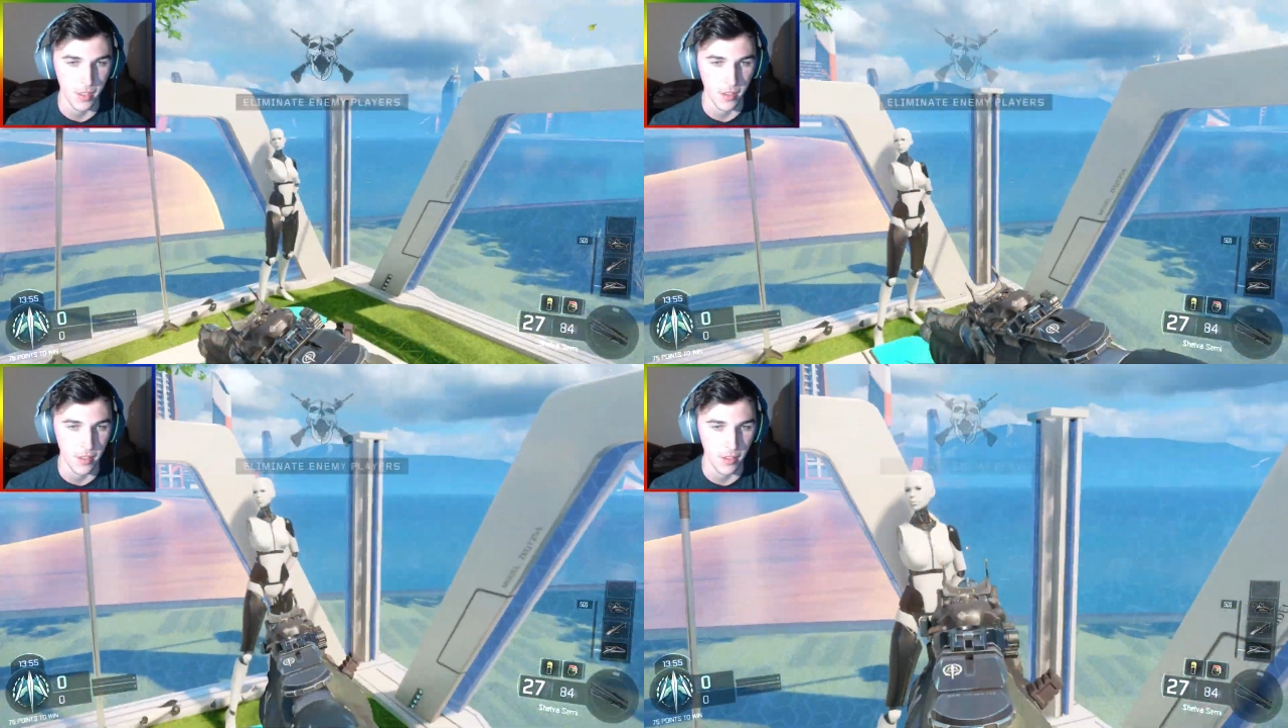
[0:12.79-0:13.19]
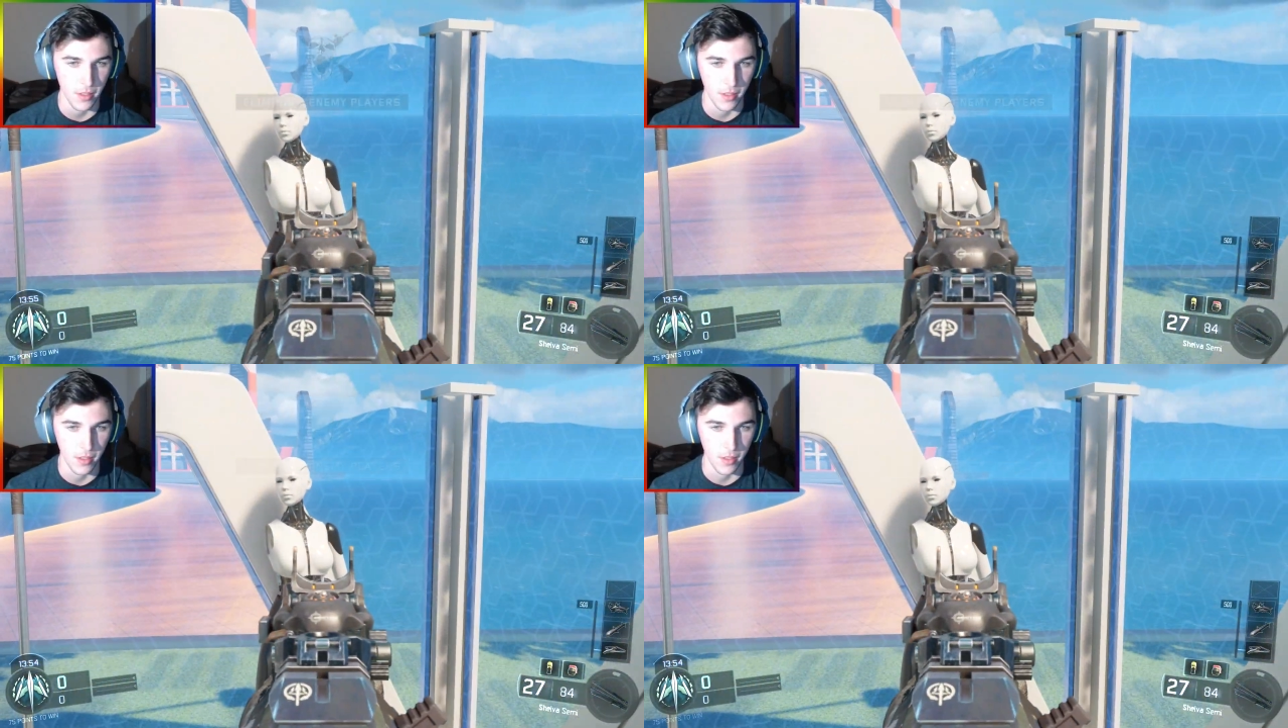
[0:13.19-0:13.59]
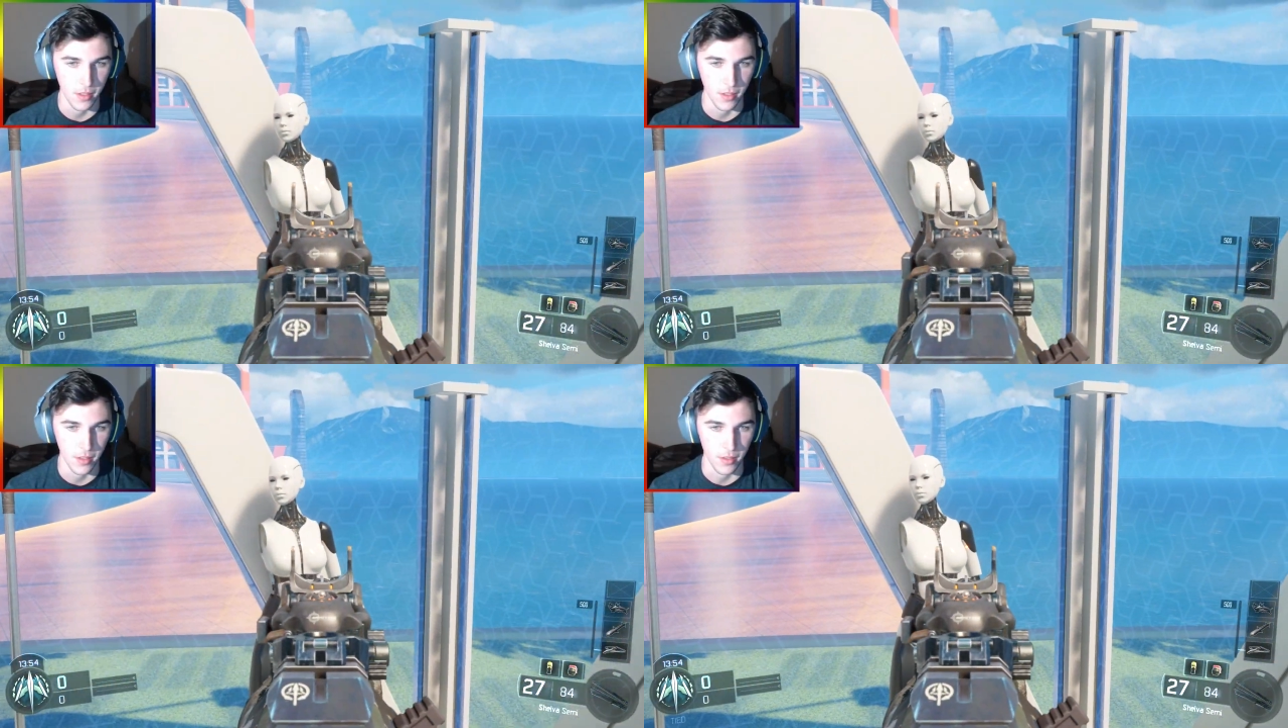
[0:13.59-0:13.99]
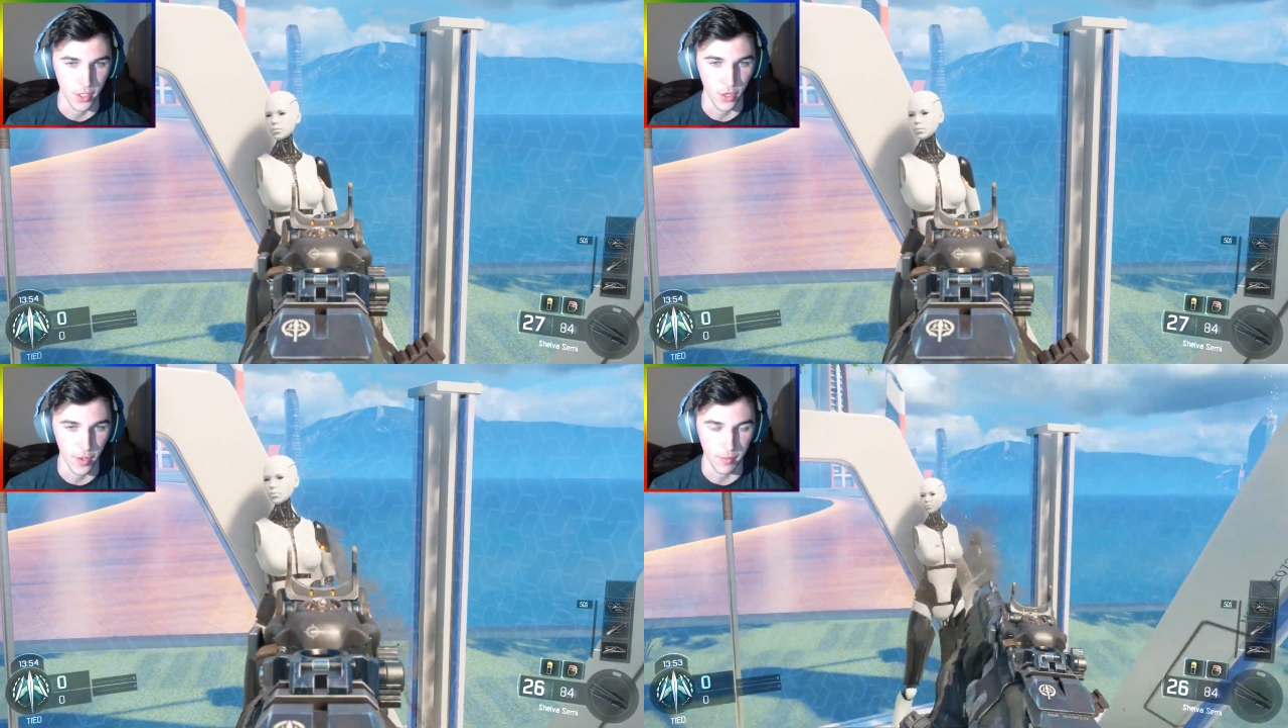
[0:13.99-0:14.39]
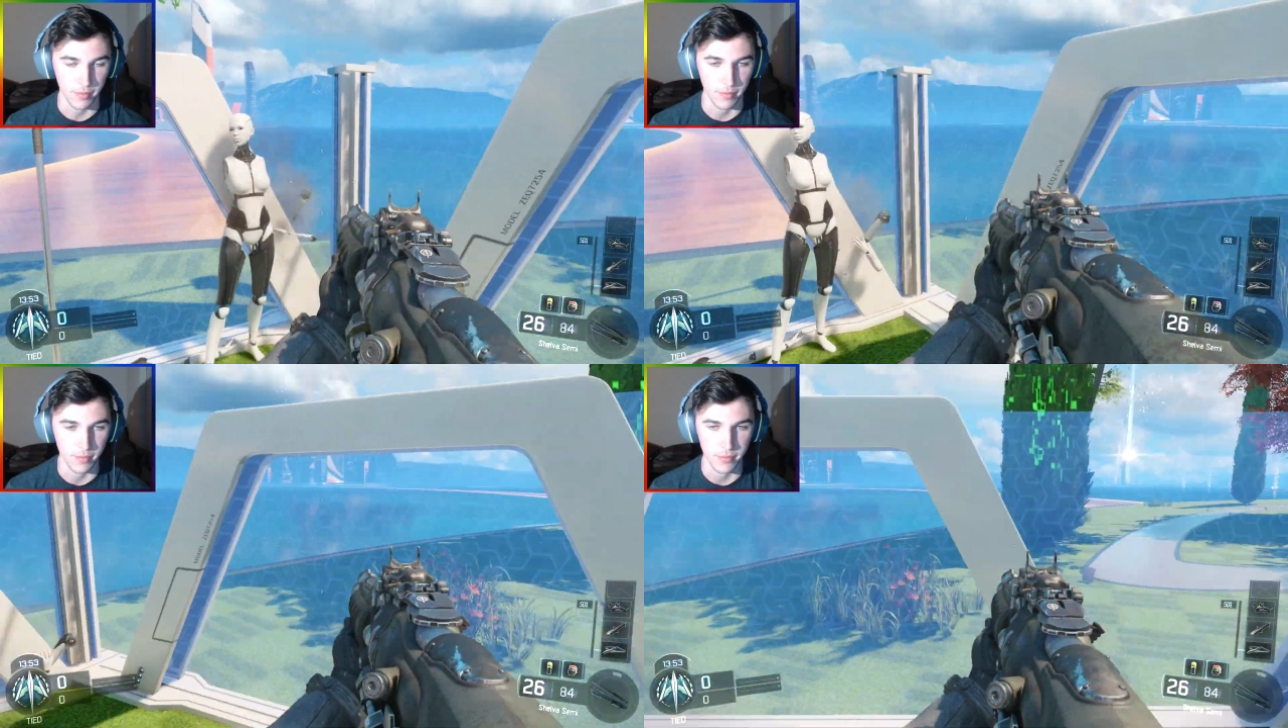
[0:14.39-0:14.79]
I'm going. I'm shooting them. Do it.